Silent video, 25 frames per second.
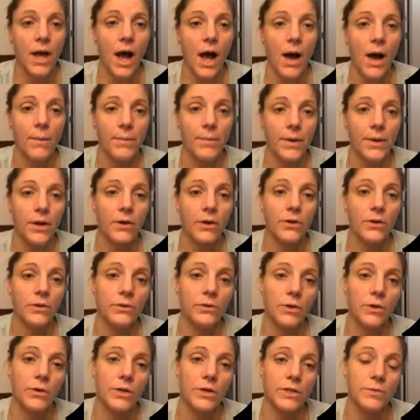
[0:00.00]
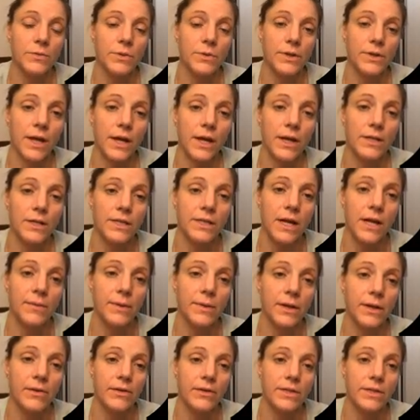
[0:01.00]
Up here, you'll notice when the
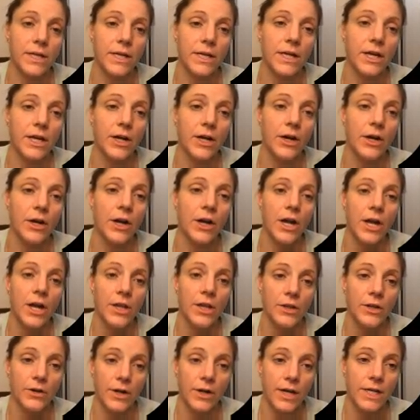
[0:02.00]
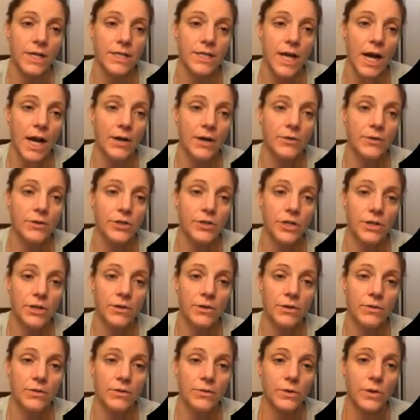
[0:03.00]
salmonella is in here, there is
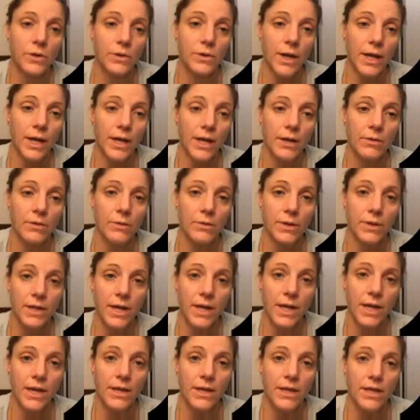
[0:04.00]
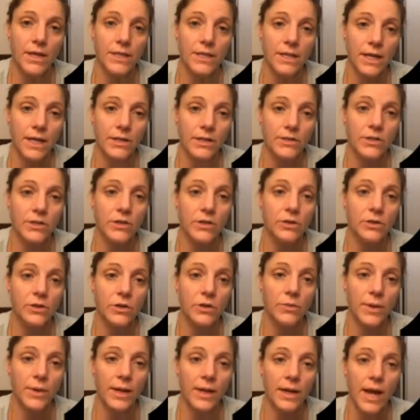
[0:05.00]
hydrogen located within the intestinal
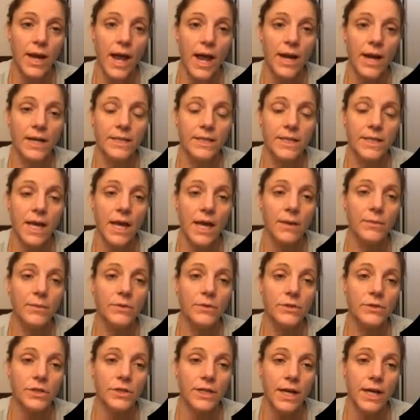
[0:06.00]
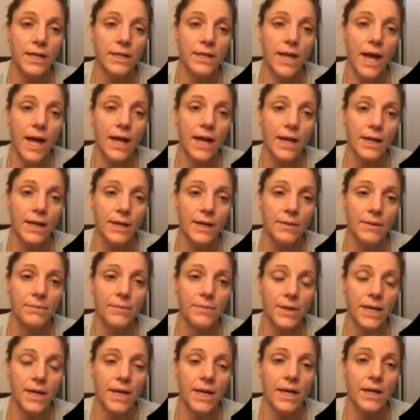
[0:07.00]
lumen, and it's able to get that and
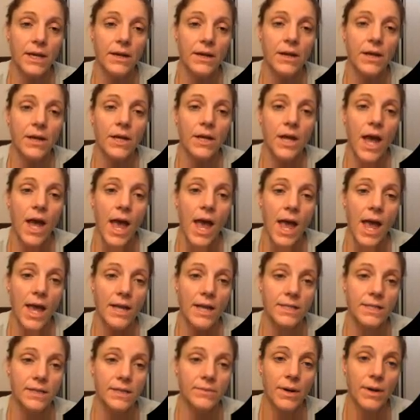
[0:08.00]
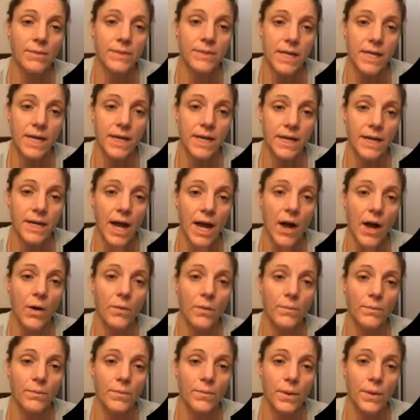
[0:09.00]
compete. And sometimes it can
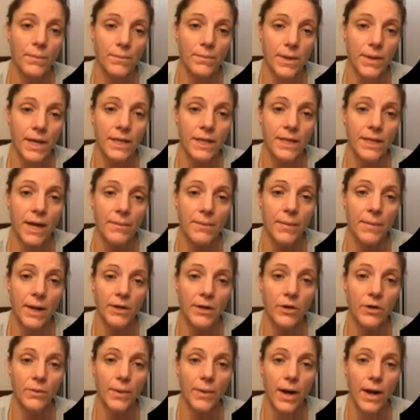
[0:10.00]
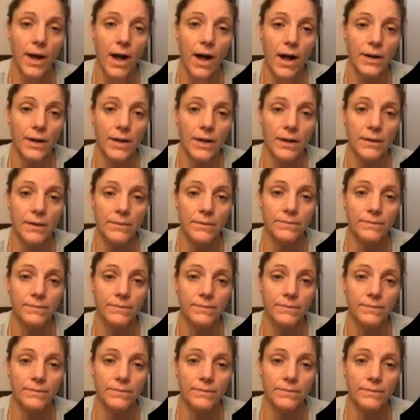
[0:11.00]
outcompete that microbiota.